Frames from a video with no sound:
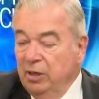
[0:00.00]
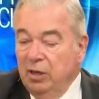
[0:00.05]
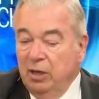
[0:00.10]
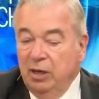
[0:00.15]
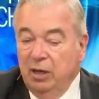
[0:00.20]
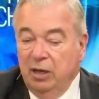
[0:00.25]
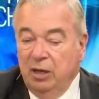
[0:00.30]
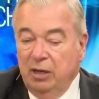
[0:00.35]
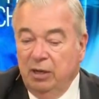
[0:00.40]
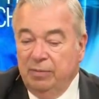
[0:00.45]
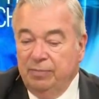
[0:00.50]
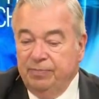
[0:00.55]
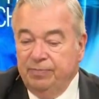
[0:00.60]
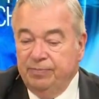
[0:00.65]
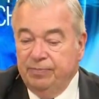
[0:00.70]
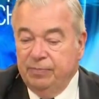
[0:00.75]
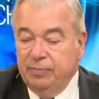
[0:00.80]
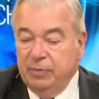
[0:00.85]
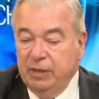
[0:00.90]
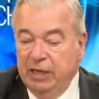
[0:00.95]

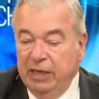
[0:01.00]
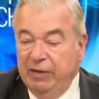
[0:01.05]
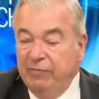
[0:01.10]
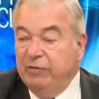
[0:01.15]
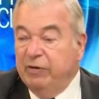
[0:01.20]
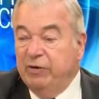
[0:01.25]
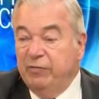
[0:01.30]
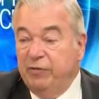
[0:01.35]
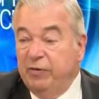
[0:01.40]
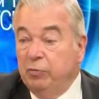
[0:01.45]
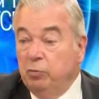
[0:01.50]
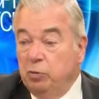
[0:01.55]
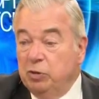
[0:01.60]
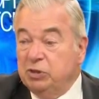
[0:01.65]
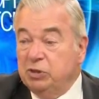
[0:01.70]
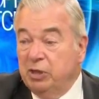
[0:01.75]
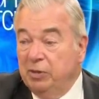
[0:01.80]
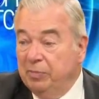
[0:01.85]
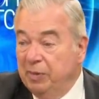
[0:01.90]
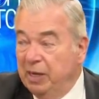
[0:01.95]
Um, even if it
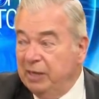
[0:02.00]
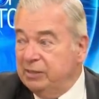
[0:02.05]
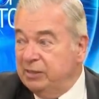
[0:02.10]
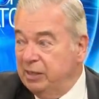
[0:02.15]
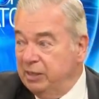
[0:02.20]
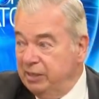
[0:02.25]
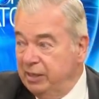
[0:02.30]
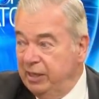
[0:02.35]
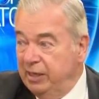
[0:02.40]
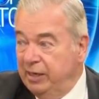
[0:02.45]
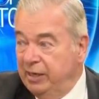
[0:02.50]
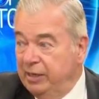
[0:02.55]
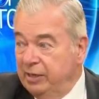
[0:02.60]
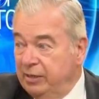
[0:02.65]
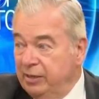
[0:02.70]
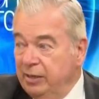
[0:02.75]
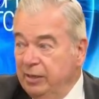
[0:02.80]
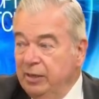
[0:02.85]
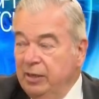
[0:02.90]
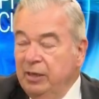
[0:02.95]
was Hamas that did
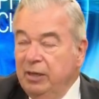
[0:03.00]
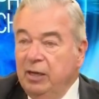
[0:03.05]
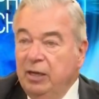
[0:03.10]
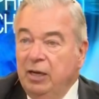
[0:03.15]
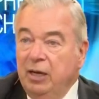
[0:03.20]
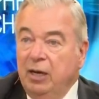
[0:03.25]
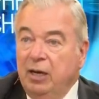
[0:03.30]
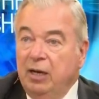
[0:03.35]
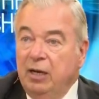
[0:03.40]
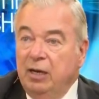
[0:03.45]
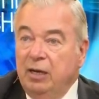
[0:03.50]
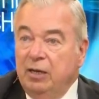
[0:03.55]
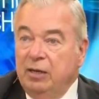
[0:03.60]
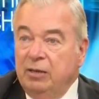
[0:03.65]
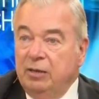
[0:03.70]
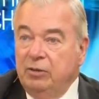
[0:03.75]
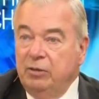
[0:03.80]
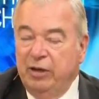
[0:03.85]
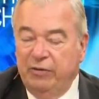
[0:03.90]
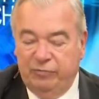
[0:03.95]
it, uh,
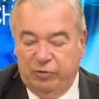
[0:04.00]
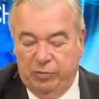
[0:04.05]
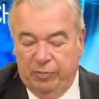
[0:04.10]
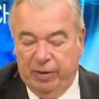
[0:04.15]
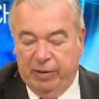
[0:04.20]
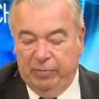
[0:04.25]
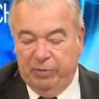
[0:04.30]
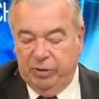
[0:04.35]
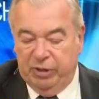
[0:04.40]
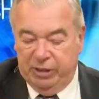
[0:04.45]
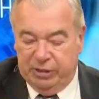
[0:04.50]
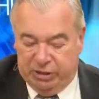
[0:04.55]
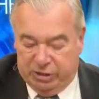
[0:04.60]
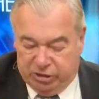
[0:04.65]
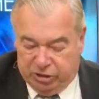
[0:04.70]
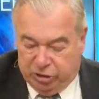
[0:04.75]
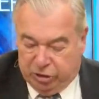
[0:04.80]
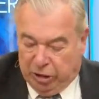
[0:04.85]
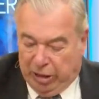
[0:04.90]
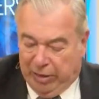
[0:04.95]
you have to remember this
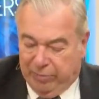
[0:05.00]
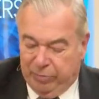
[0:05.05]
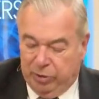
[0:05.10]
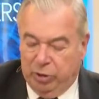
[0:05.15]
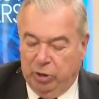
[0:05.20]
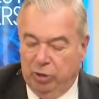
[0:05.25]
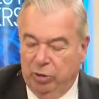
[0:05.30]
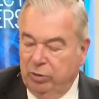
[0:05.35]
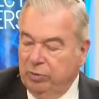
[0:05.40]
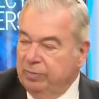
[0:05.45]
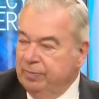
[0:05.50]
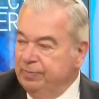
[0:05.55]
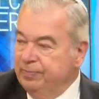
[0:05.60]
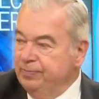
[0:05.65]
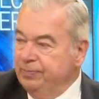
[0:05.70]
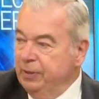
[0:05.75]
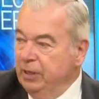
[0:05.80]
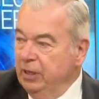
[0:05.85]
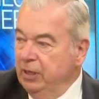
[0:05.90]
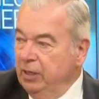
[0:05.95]
is a domino.
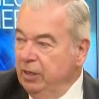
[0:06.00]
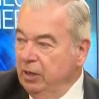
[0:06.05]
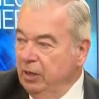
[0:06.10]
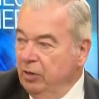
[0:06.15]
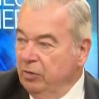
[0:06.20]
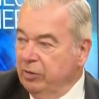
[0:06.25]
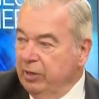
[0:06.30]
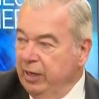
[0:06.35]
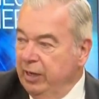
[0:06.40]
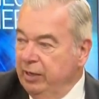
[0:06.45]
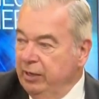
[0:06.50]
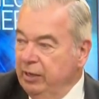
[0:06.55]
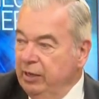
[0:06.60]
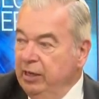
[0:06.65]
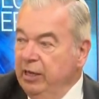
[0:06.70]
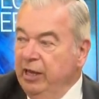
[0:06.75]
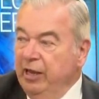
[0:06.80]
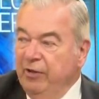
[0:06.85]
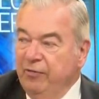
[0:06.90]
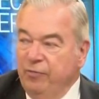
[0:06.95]
Okay?
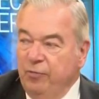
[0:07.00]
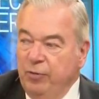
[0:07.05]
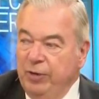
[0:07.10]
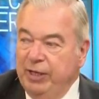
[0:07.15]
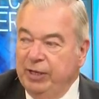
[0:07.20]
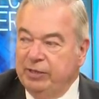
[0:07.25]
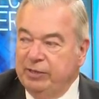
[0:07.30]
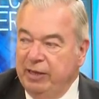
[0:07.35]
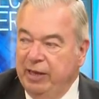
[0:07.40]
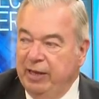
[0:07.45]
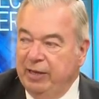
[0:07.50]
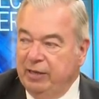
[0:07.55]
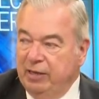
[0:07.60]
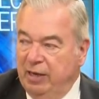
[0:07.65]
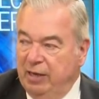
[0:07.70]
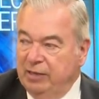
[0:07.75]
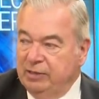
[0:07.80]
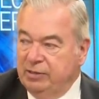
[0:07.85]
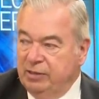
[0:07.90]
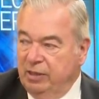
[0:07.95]
If we attack
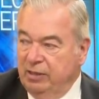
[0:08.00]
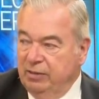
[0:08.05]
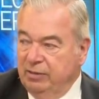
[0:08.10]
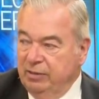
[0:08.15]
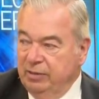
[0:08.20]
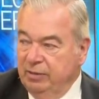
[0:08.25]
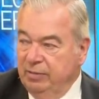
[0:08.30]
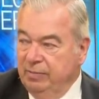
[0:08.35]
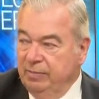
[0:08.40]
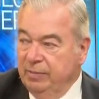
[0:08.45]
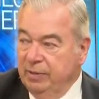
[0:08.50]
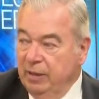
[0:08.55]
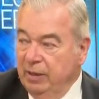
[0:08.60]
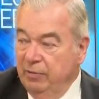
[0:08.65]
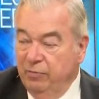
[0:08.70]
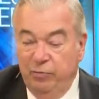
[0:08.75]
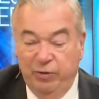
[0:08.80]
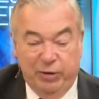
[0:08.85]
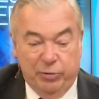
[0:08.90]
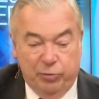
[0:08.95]
Gaza,
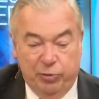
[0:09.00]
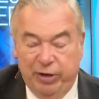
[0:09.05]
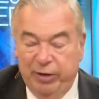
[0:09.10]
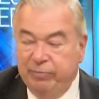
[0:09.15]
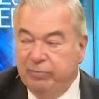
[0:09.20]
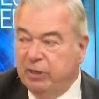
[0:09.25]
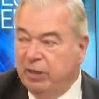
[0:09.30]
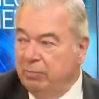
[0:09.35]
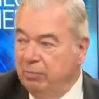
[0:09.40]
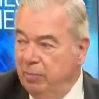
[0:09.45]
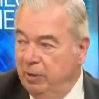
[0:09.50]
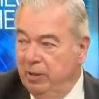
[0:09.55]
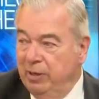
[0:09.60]
if we cream them,